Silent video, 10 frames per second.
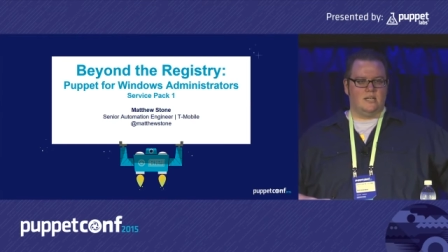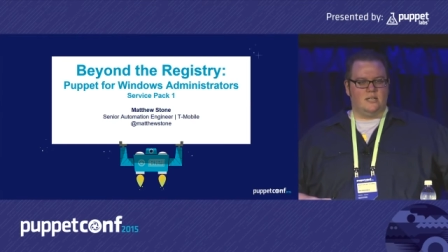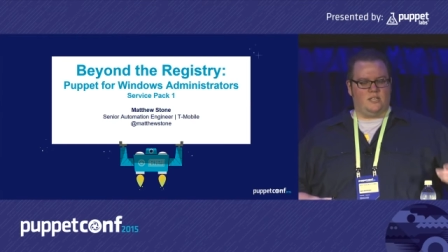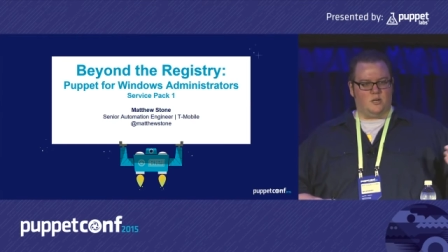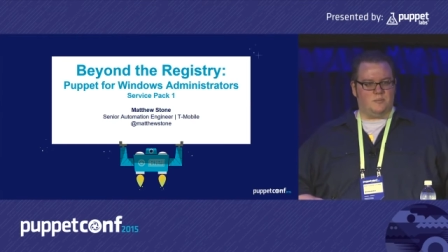
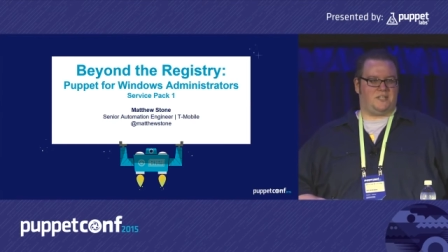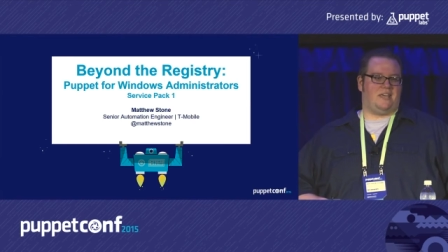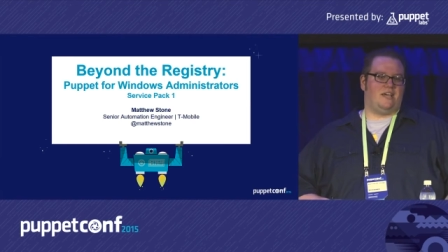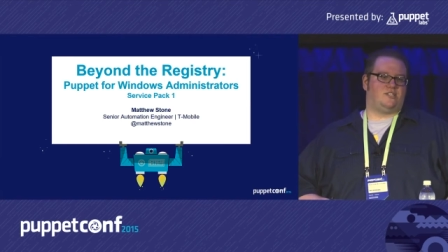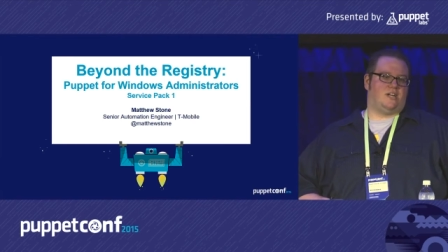you can put the
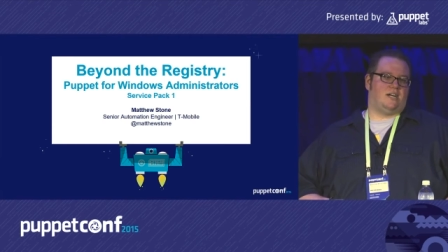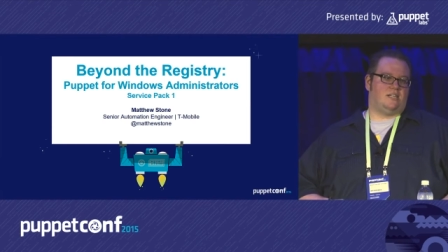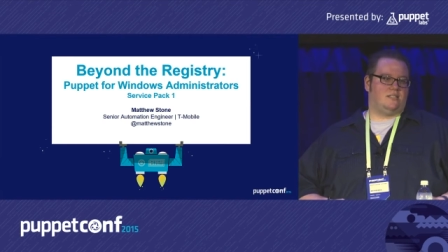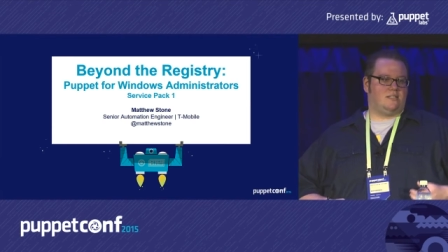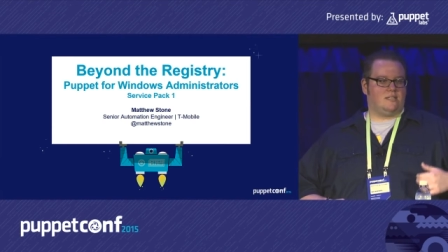agent
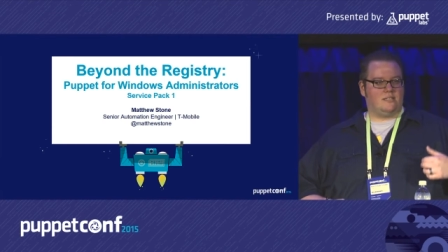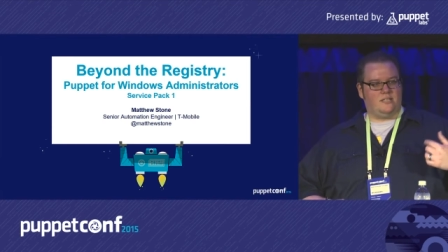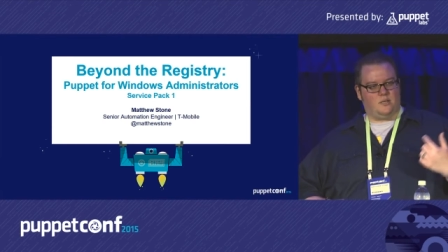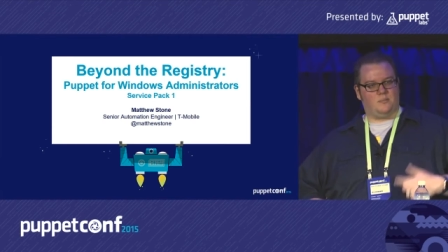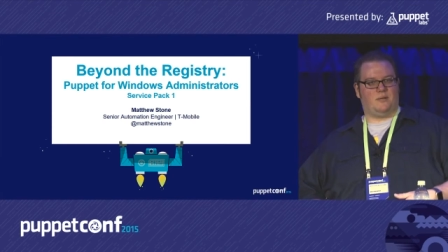on,
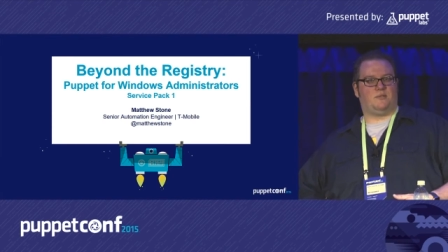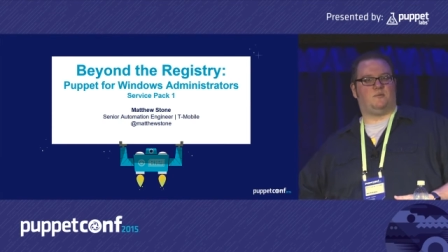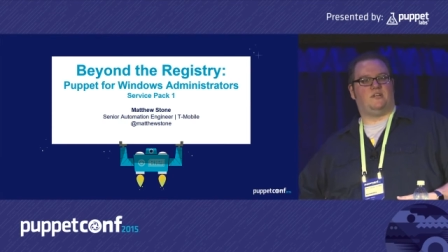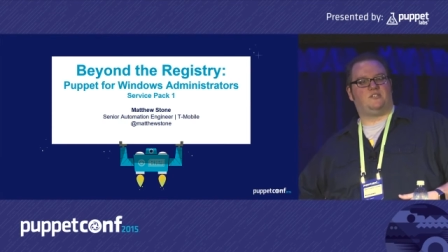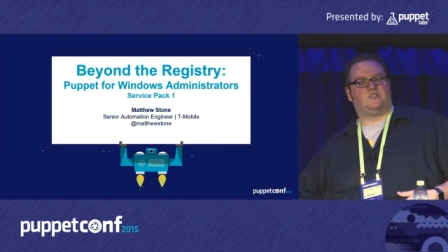you can play with the
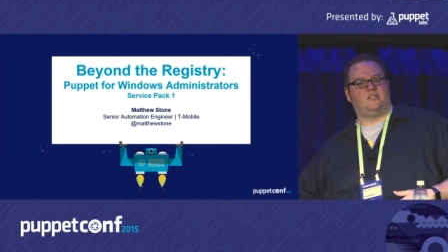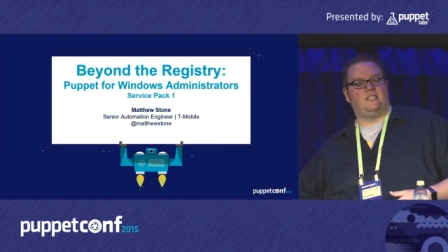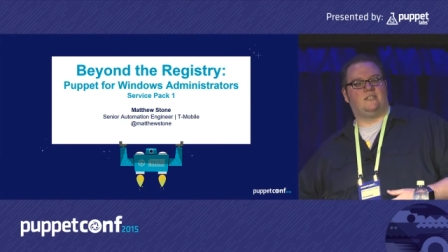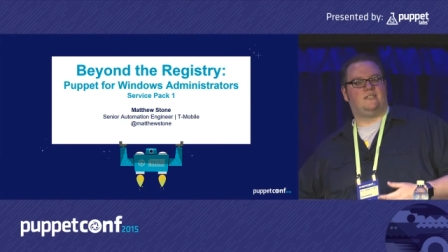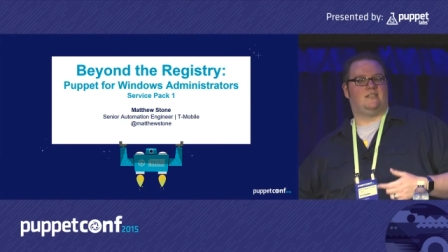
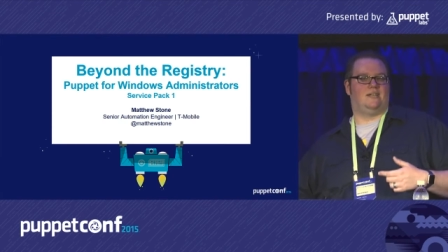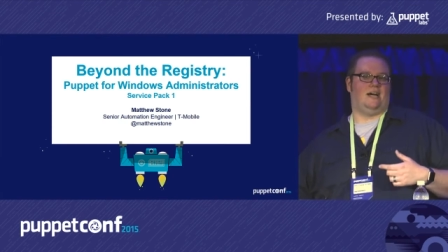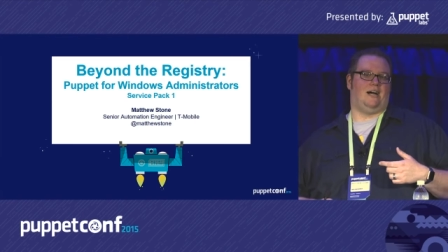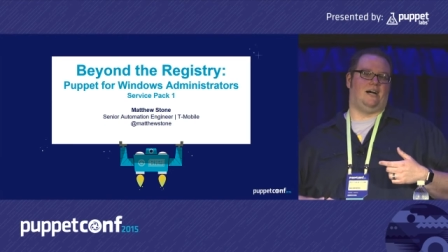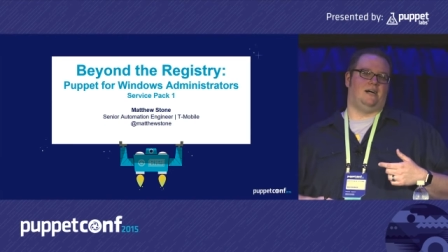registry,
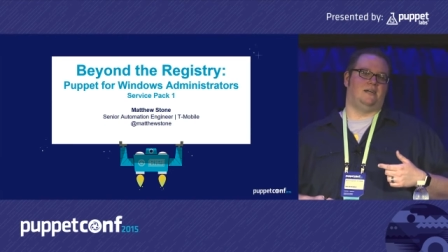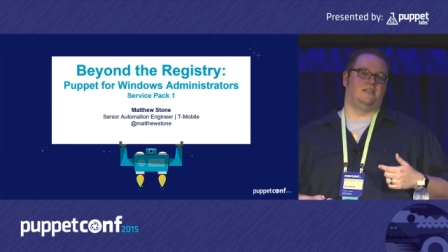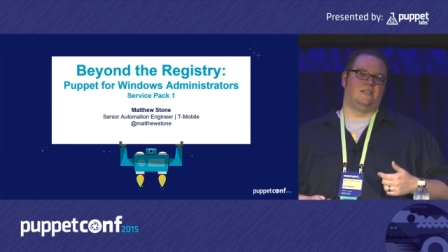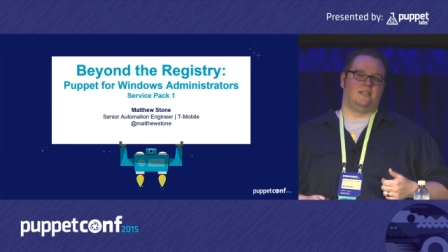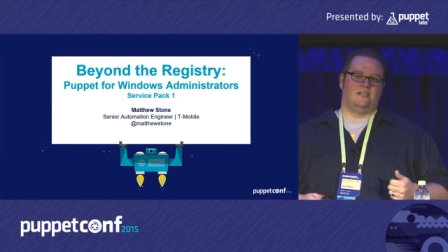uh,
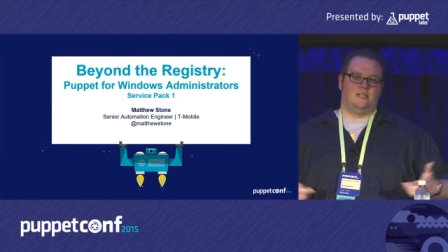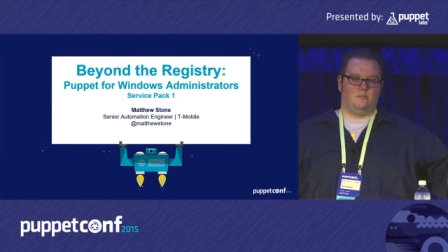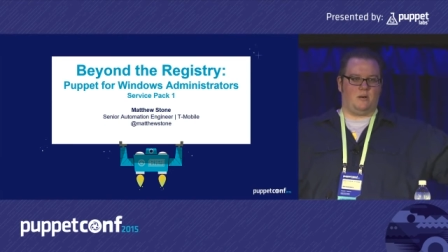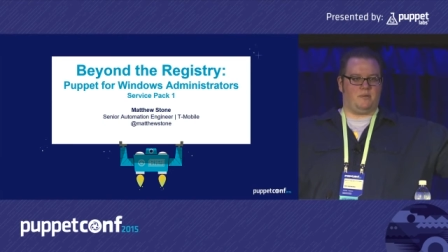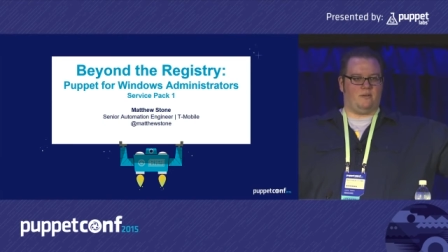
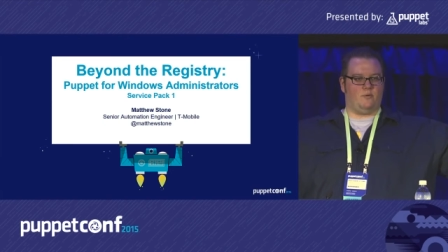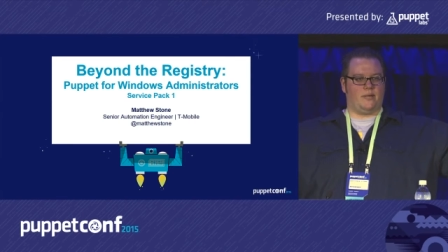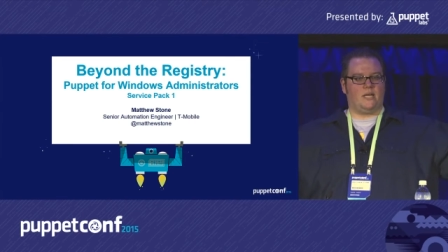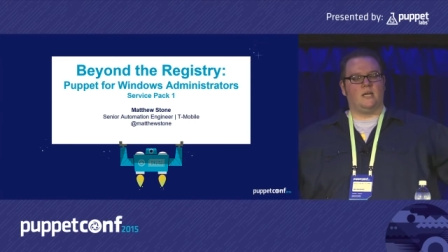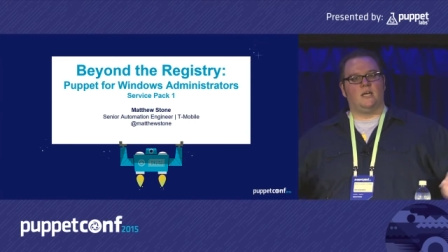puppet everybody.